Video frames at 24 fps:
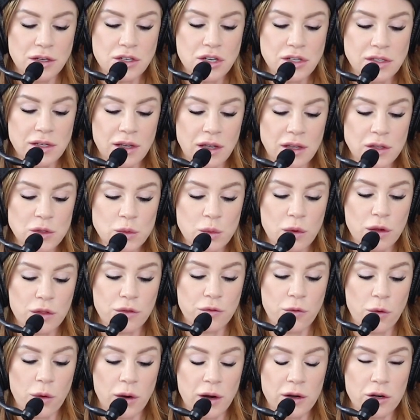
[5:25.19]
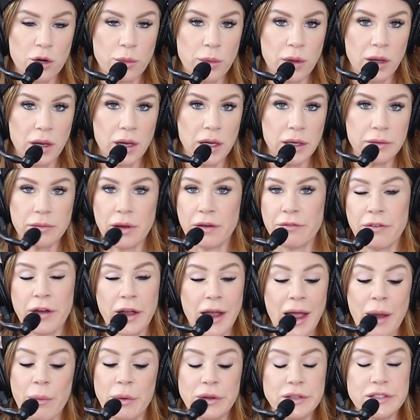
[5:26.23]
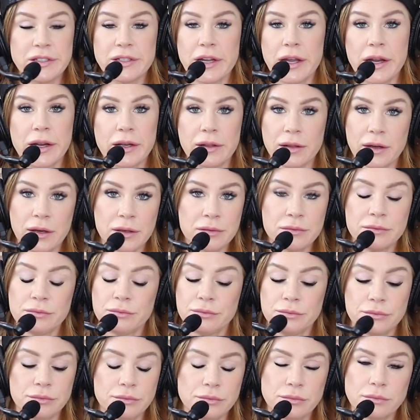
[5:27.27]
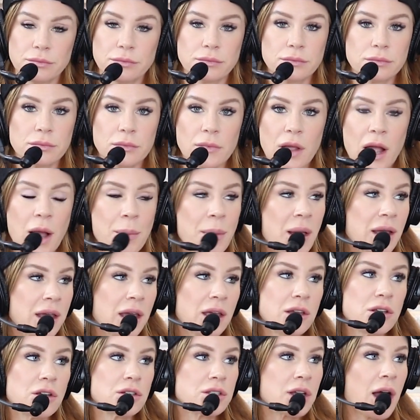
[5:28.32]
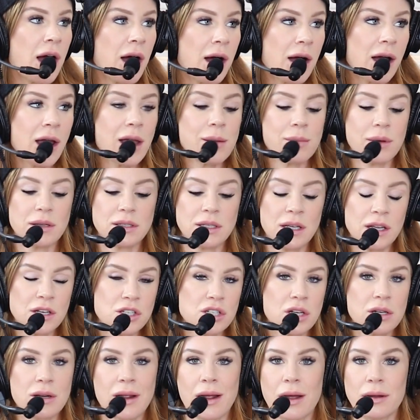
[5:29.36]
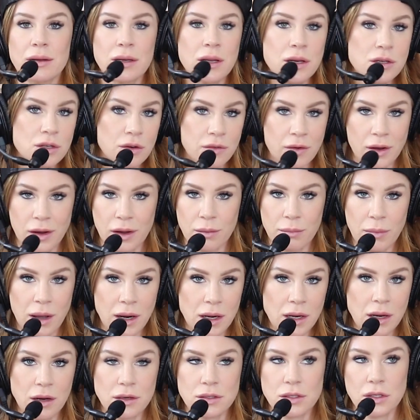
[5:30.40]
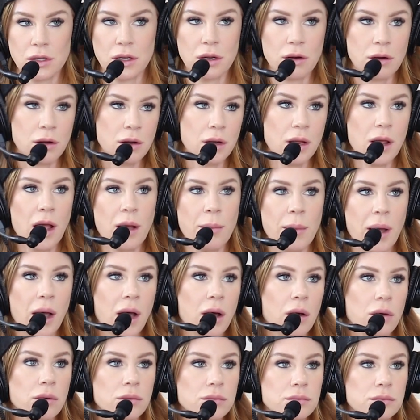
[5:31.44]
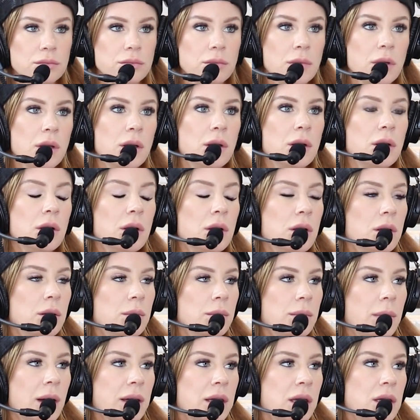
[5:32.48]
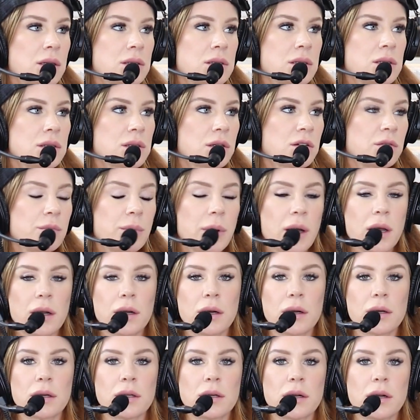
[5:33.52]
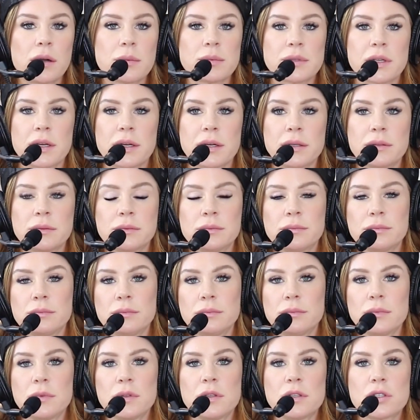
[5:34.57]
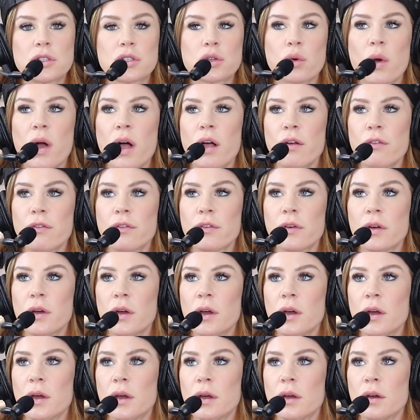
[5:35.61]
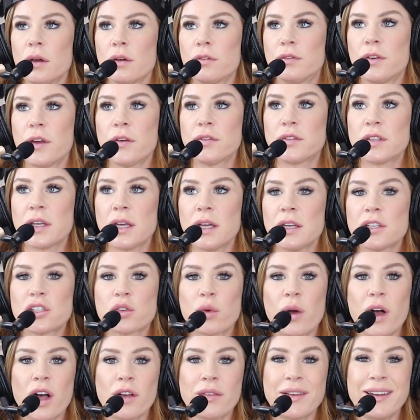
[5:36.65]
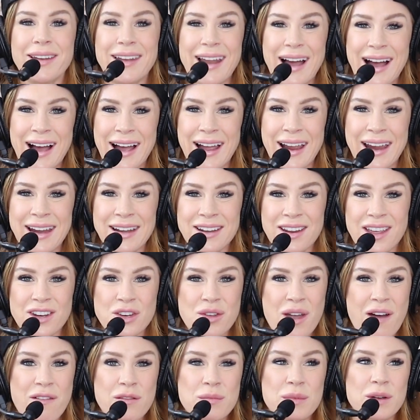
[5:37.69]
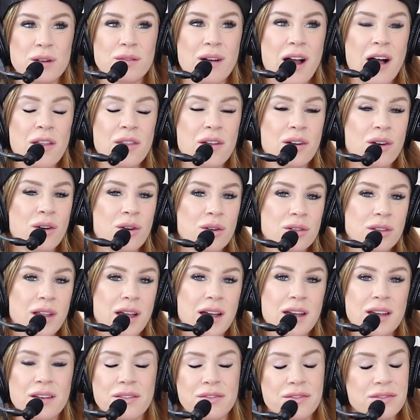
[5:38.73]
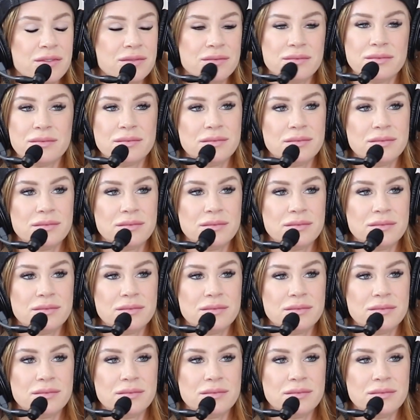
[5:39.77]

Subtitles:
Giselle's worth $400 million. Fuck, I wouldn't stay either. I'm not getting your time, attention. I don't need your fucking money or security. I'm out. My kids deserve better. You know what I'm saying? 12, 15, 12, and 9, and you haven't been around their whole life?